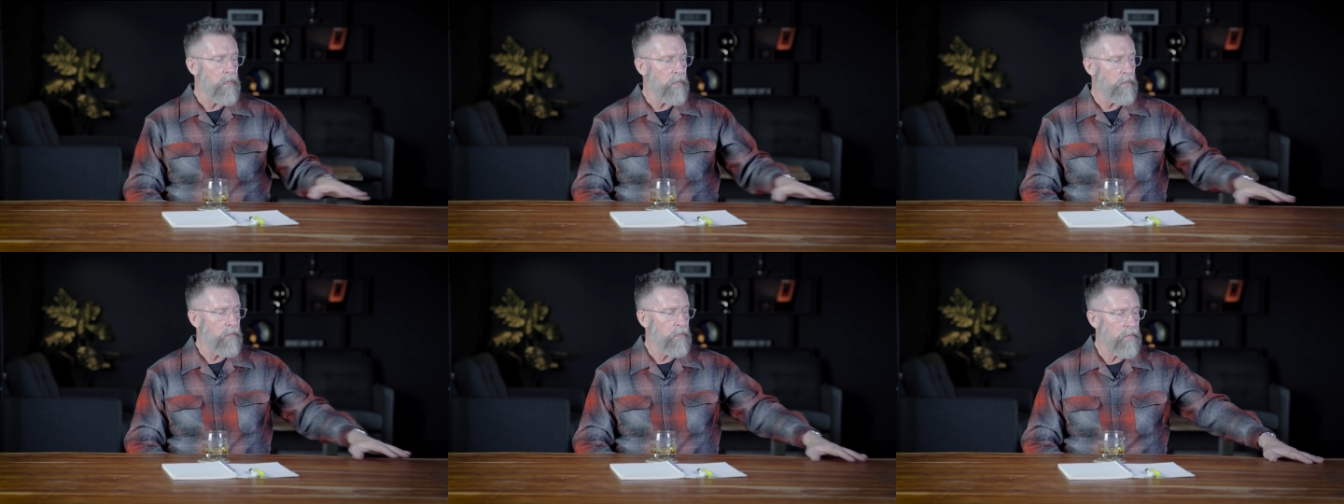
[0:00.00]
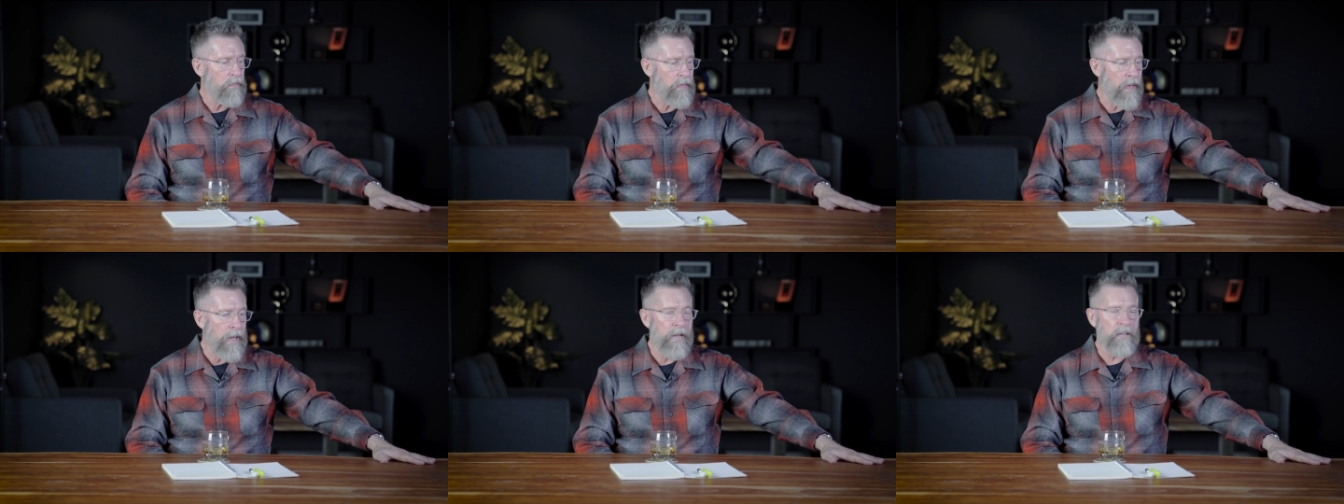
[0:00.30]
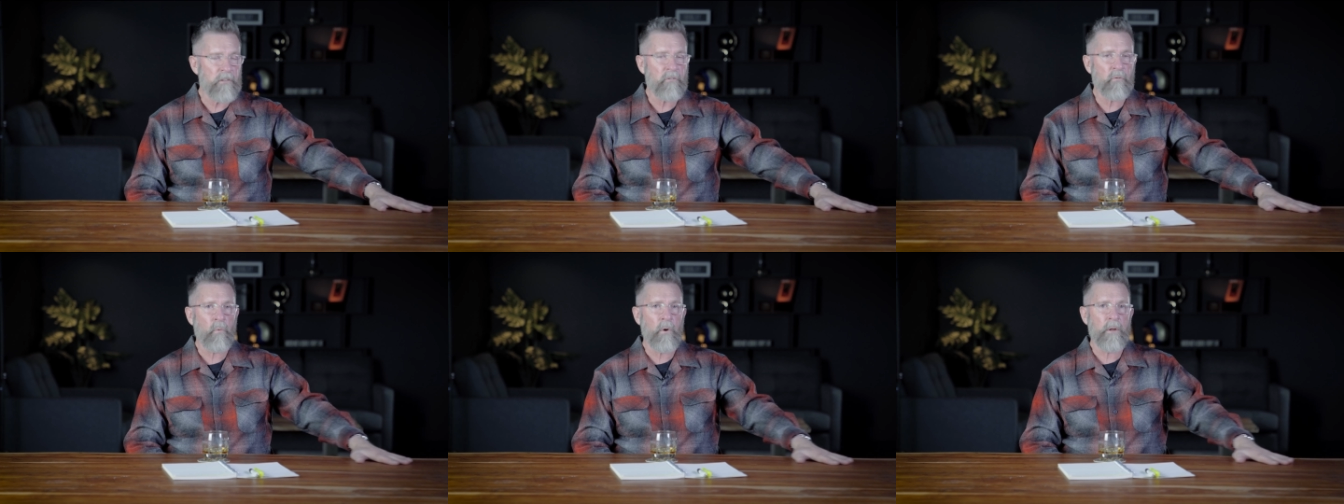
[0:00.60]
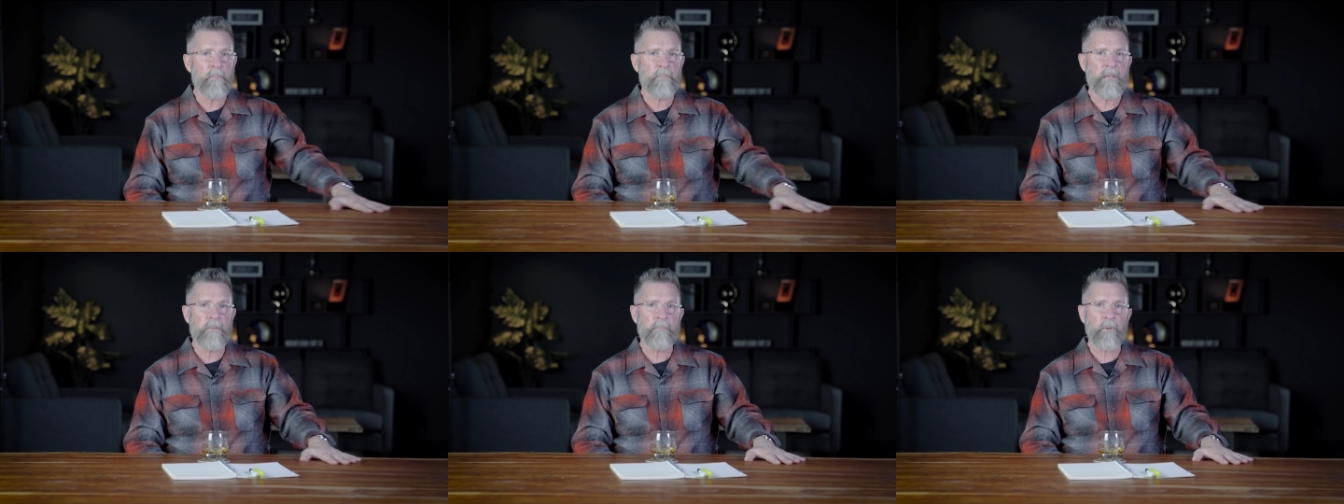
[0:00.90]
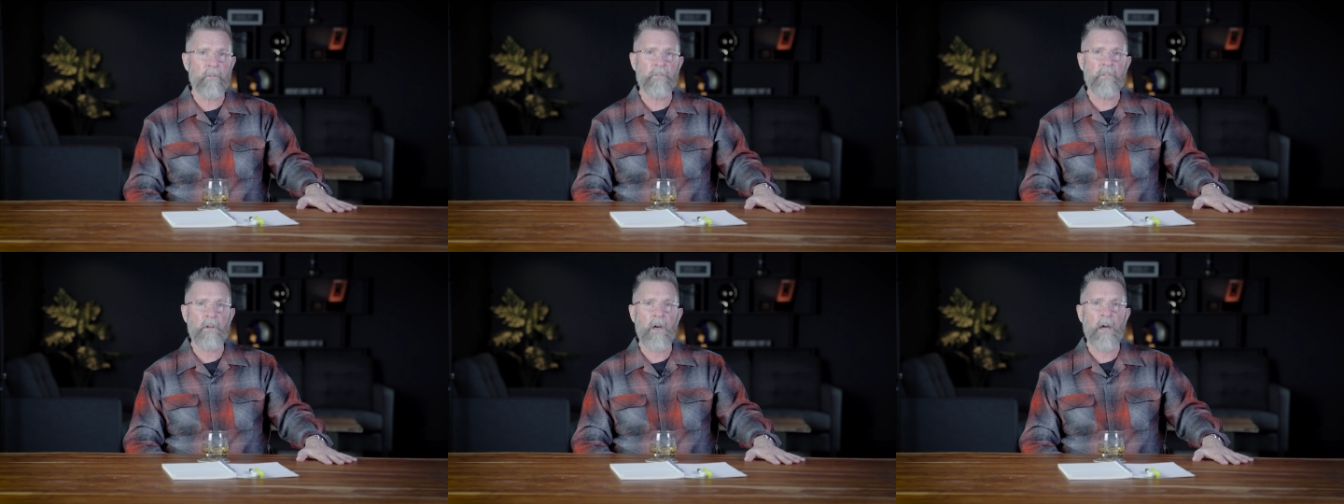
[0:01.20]
That's what
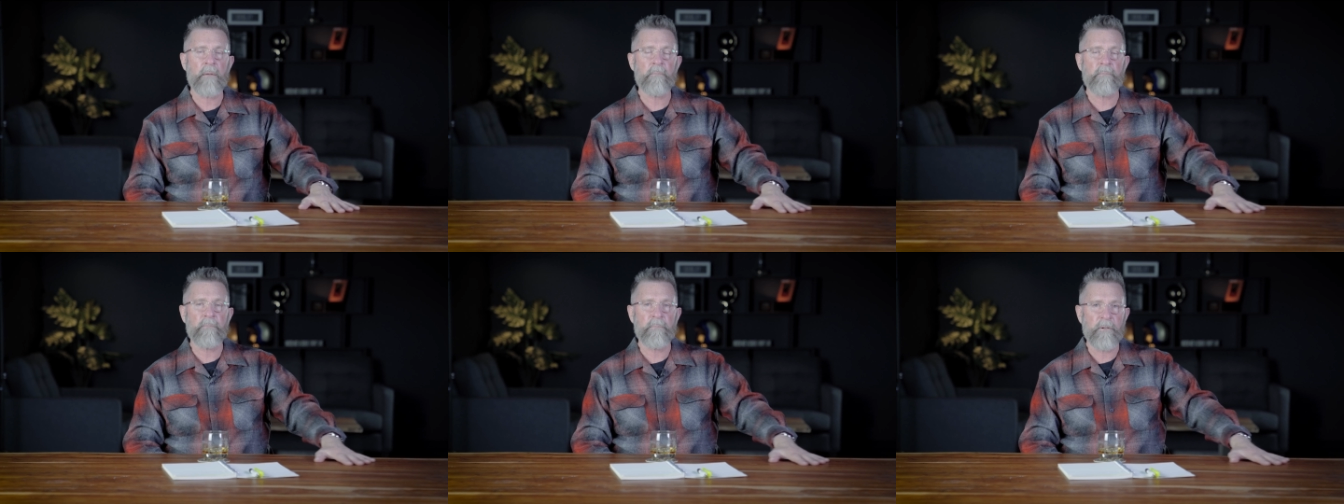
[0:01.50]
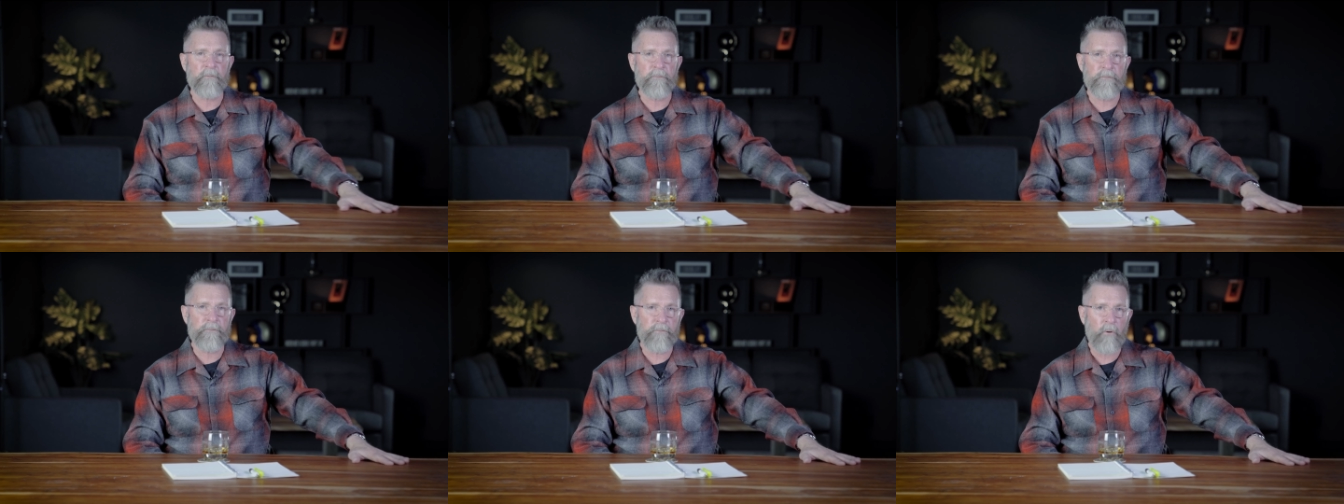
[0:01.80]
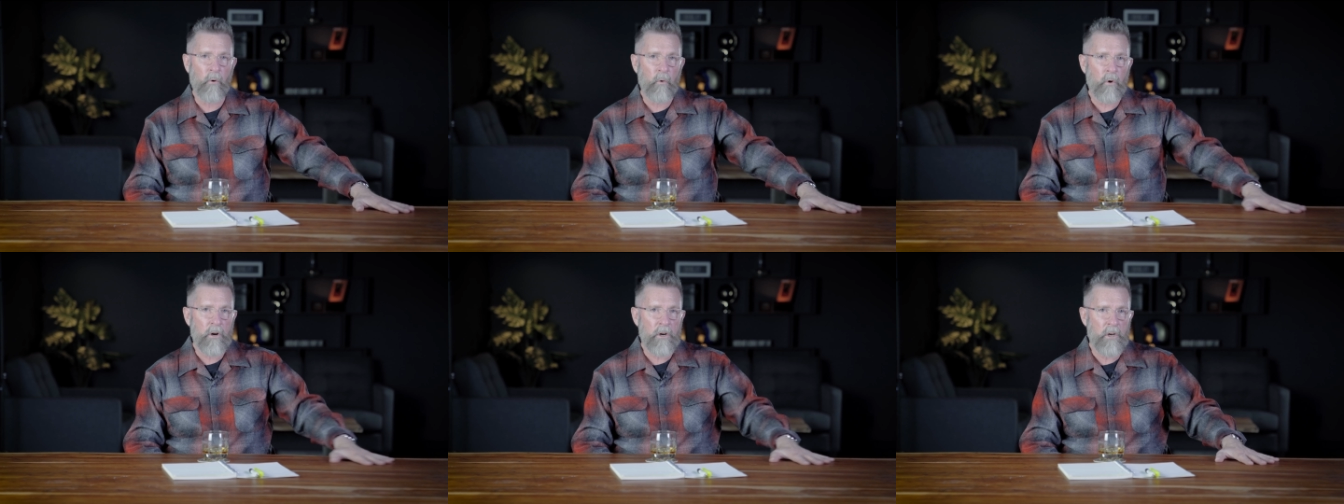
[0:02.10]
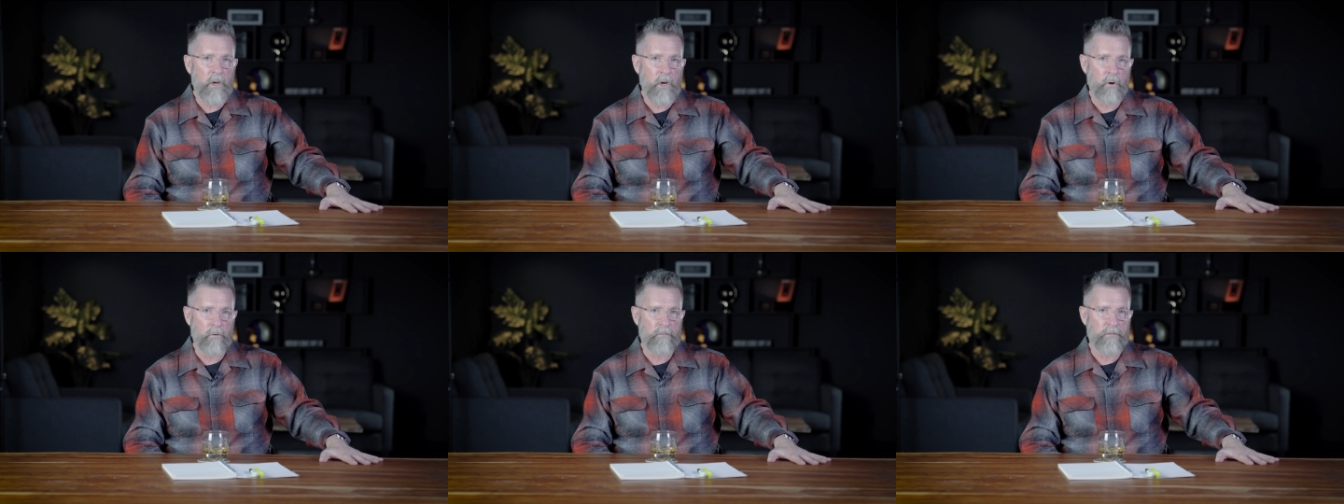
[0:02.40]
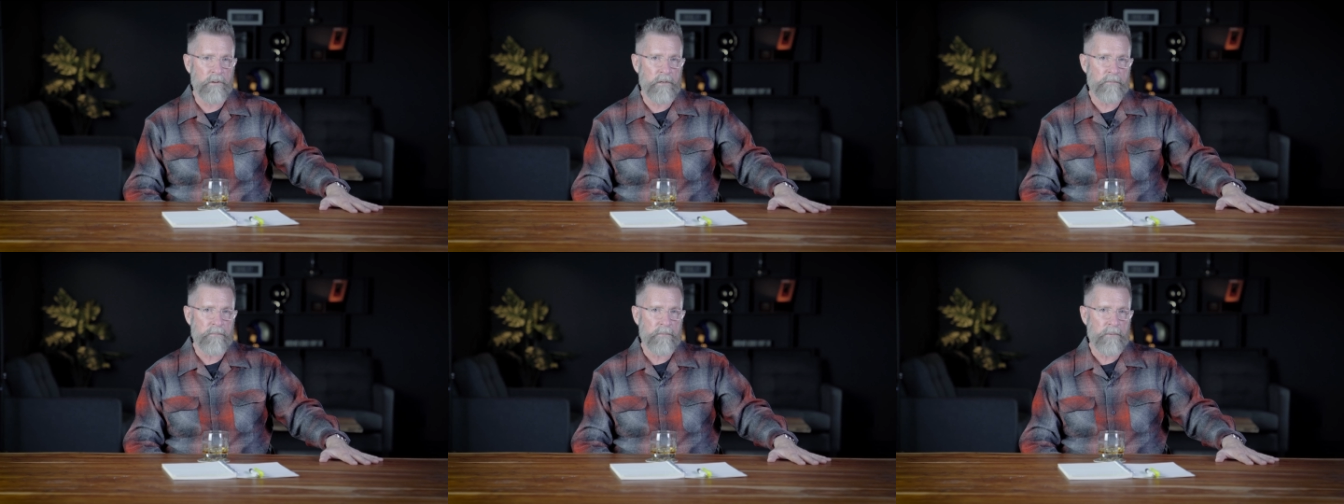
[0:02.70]
people thought before
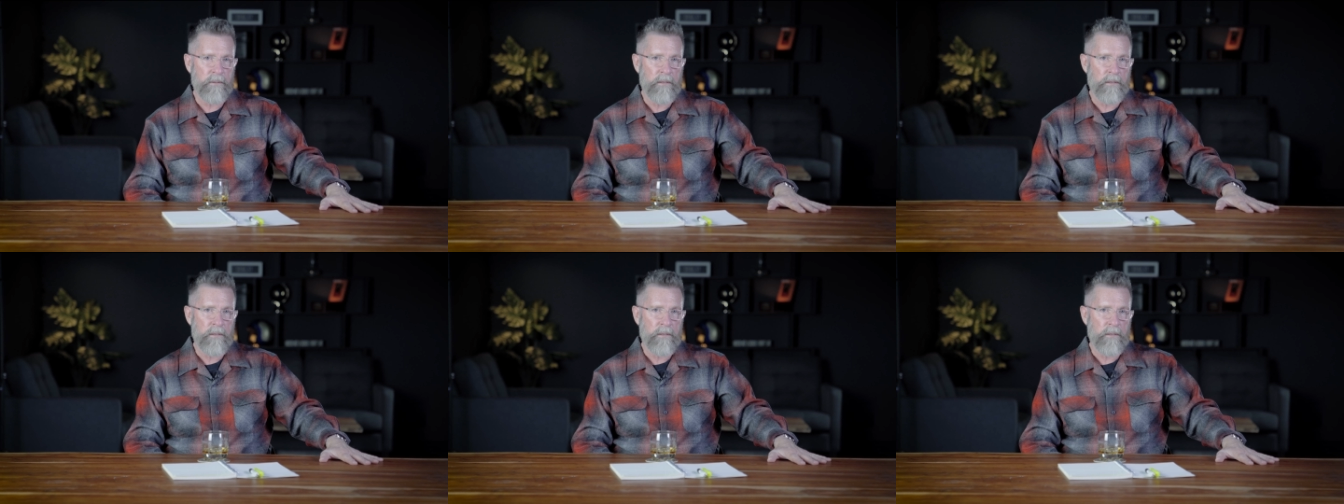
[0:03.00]
COVID.